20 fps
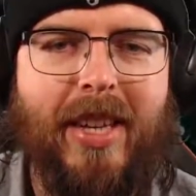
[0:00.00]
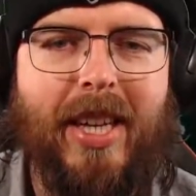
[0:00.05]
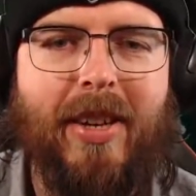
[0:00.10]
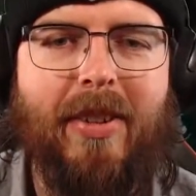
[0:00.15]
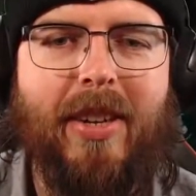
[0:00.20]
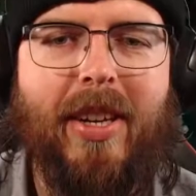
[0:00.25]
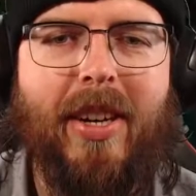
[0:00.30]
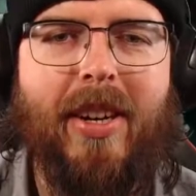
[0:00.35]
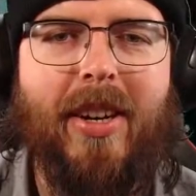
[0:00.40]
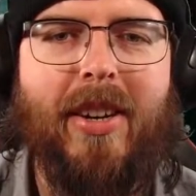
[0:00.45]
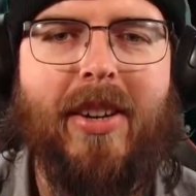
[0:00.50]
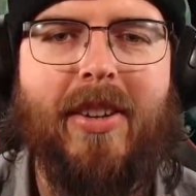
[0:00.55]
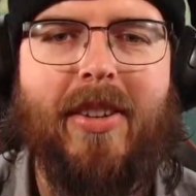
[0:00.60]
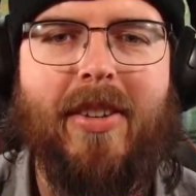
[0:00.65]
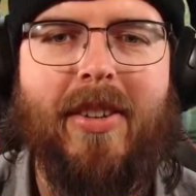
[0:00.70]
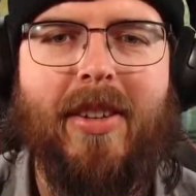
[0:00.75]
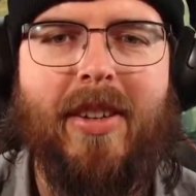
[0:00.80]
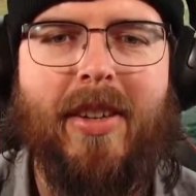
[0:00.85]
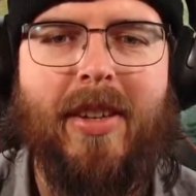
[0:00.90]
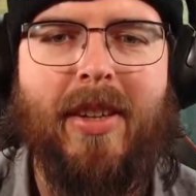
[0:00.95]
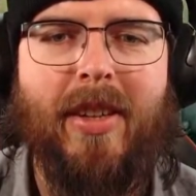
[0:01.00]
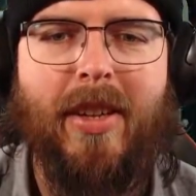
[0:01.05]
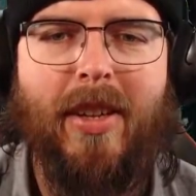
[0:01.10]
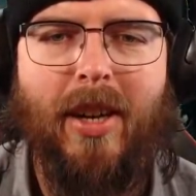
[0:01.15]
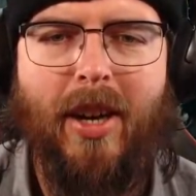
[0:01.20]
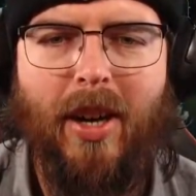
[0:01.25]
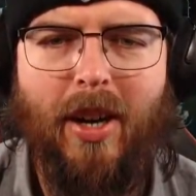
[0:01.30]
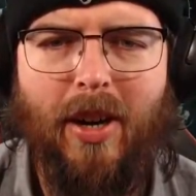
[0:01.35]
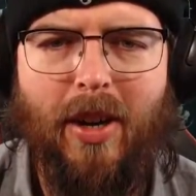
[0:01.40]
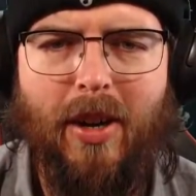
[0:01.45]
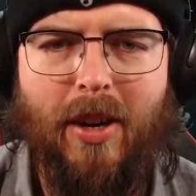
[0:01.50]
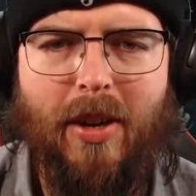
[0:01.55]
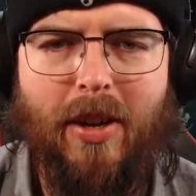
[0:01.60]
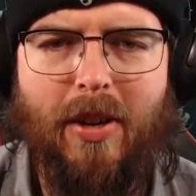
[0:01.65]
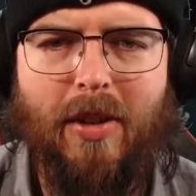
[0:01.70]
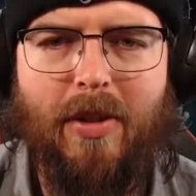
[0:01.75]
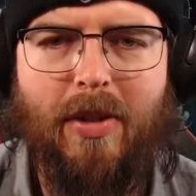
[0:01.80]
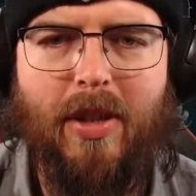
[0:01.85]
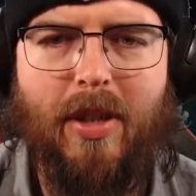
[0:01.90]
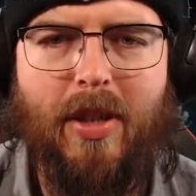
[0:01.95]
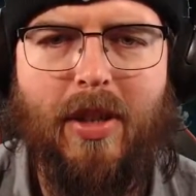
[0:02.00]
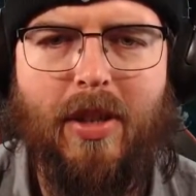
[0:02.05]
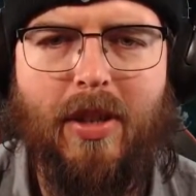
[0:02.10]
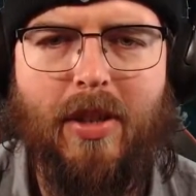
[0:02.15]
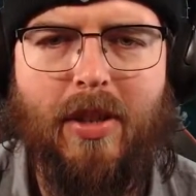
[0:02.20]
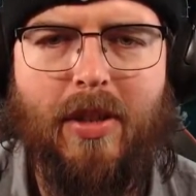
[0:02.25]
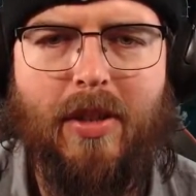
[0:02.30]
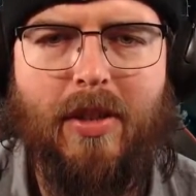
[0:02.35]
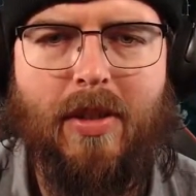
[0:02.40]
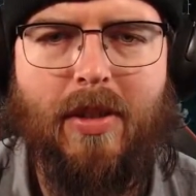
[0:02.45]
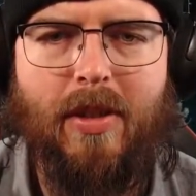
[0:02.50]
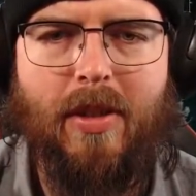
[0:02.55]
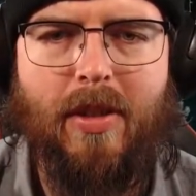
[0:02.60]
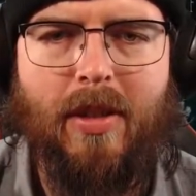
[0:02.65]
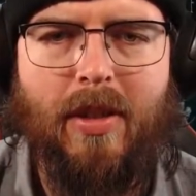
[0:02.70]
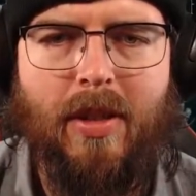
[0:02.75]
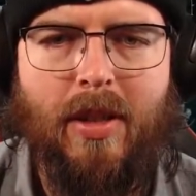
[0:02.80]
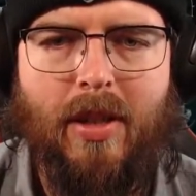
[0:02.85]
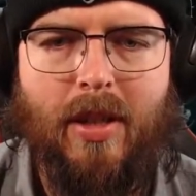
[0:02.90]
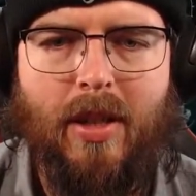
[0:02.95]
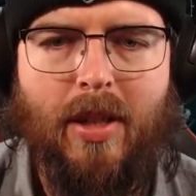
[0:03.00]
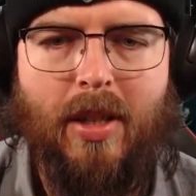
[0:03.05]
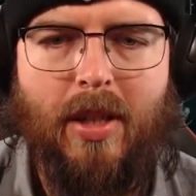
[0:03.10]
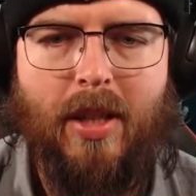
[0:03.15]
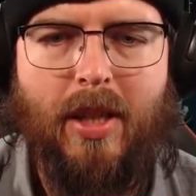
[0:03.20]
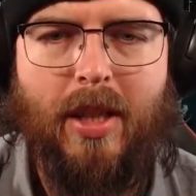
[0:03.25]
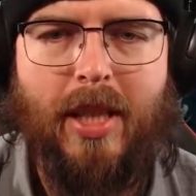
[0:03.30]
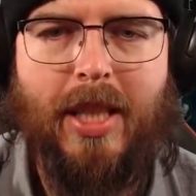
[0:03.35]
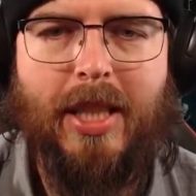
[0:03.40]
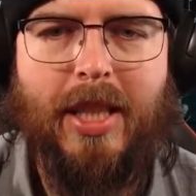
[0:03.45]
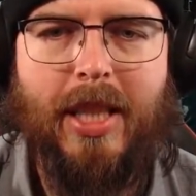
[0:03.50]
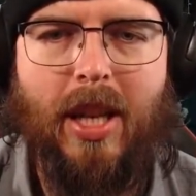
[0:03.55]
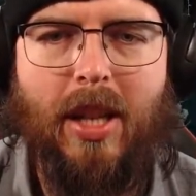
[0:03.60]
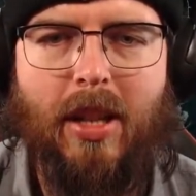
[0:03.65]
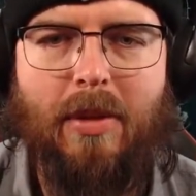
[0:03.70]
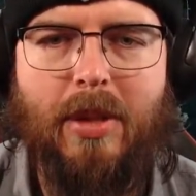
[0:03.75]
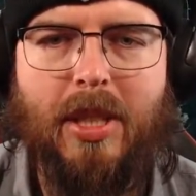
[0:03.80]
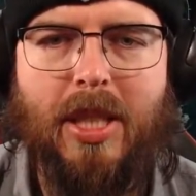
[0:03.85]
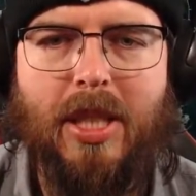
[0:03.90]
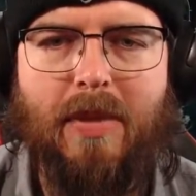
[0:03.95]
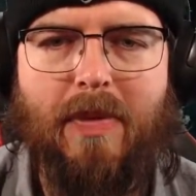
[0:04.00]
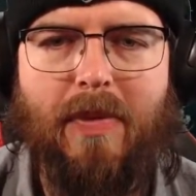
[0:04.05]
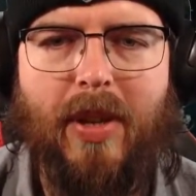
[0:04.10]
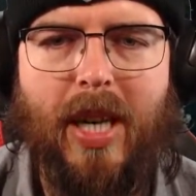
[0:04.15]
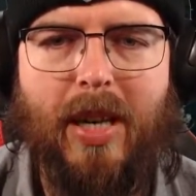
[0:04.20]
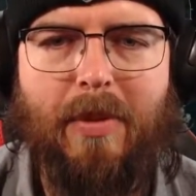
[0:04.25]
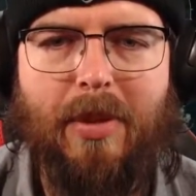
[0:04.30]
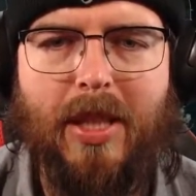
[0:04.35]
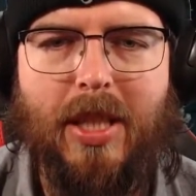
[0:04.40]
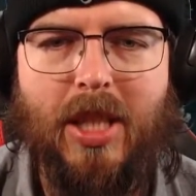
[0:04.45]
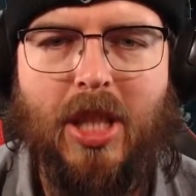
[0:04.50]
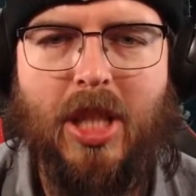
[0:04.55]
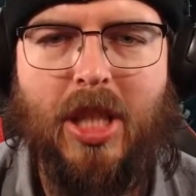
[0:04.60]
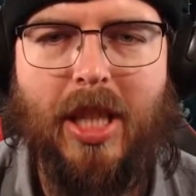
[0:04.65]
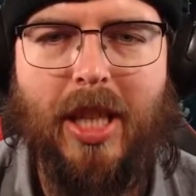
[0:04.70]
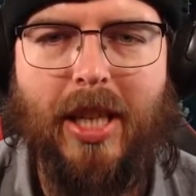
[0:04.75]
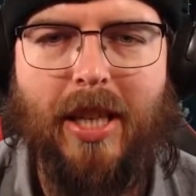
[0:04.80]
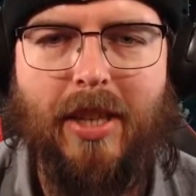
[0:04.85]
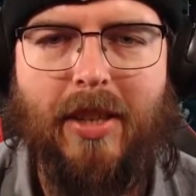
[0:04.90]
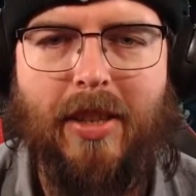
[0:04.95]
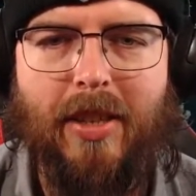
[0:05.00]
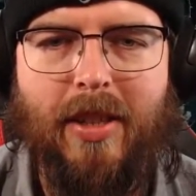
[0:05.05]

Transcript: Here we go. Oh, no. Let's see how long we survive with this shit.